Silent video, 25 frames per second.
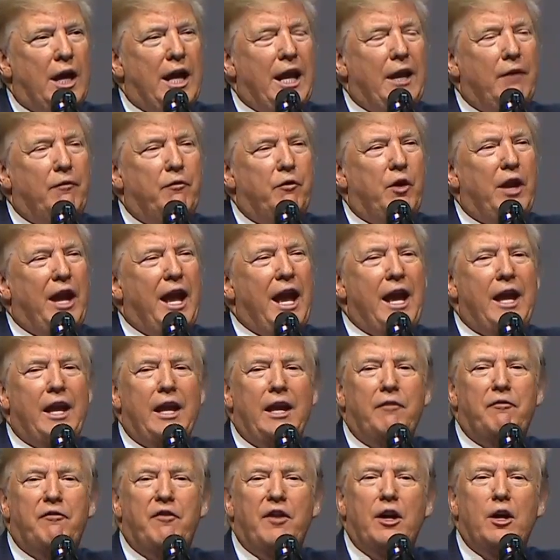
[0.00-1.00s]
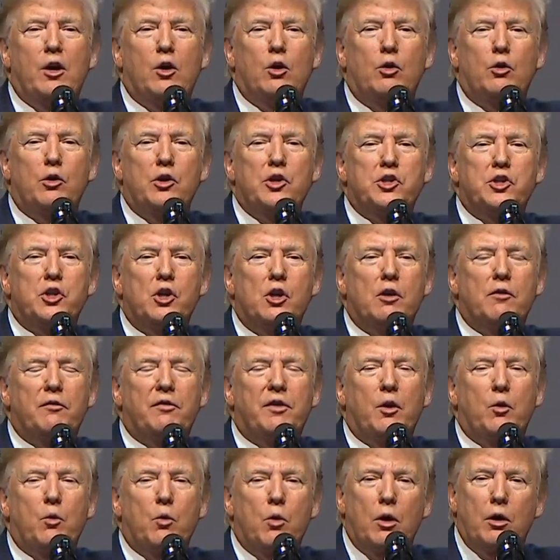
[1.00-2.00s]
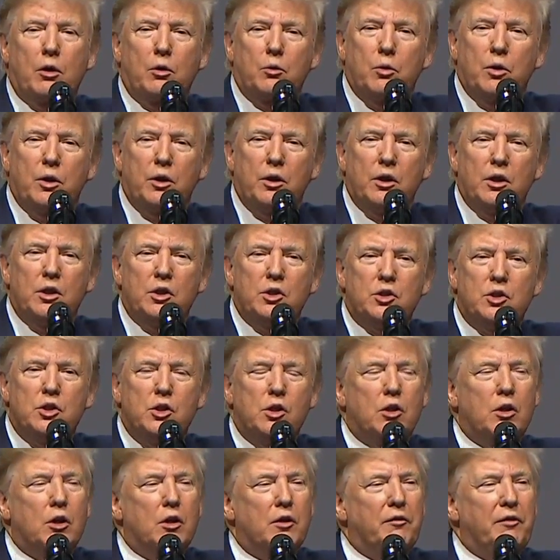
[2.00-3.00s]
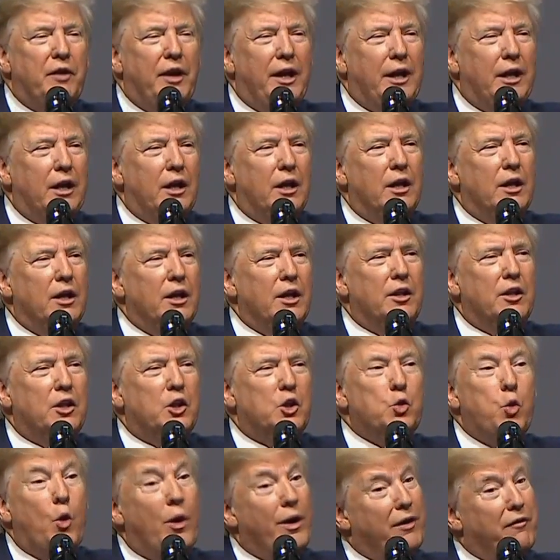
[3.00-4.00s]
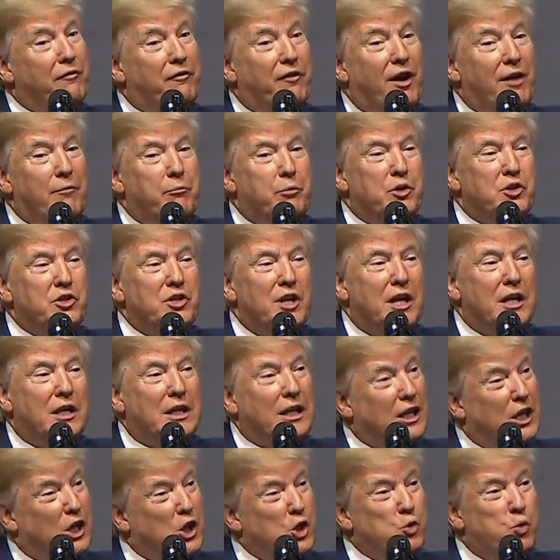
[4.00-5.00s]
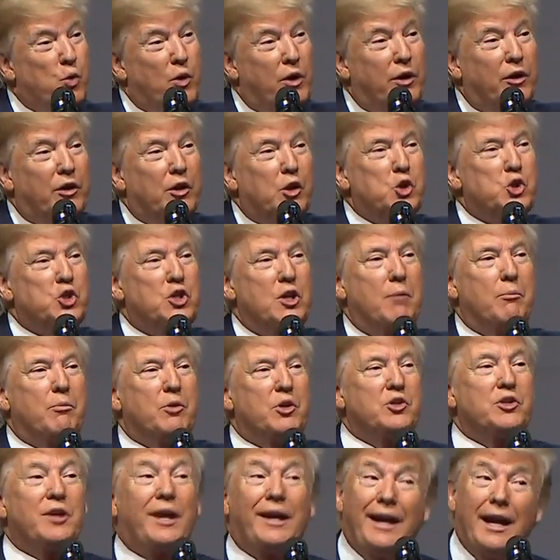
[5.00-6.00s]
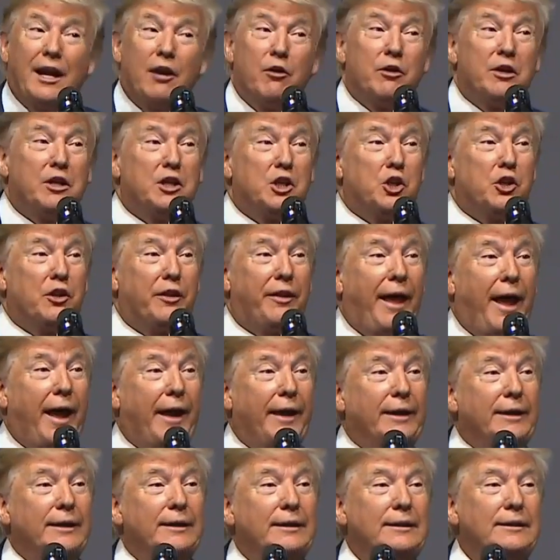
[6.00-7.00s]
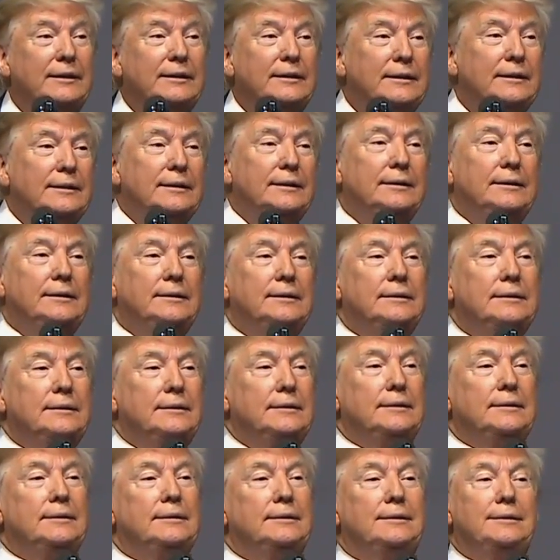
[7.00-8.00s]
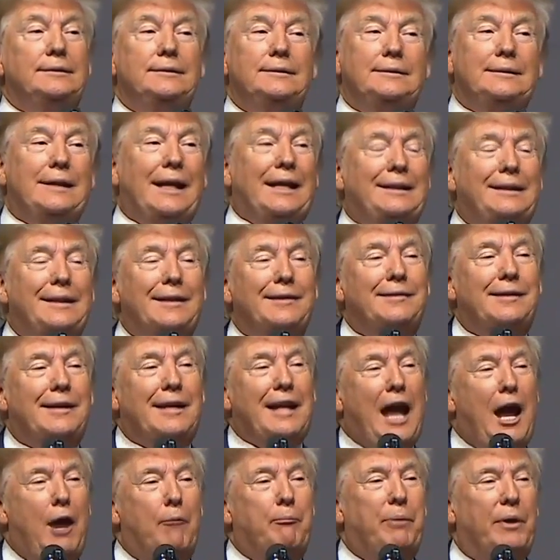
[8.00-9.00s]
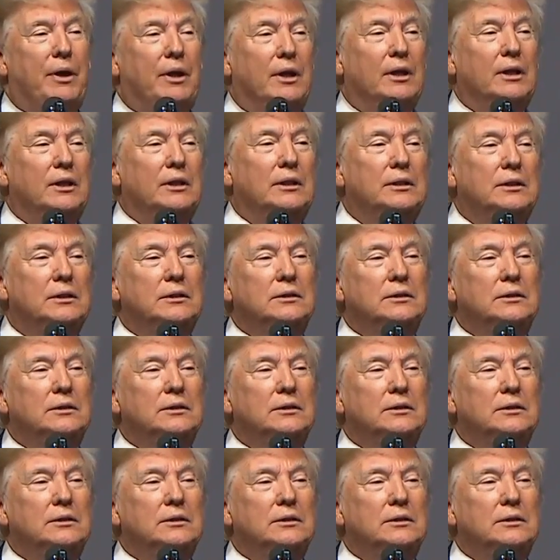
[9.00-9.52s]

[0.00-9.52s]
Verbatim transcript: And if we had a Federal Reserve that worked with us, you could have added another 25% to each one of those numbers. I guarantee you that. that doesn't happen.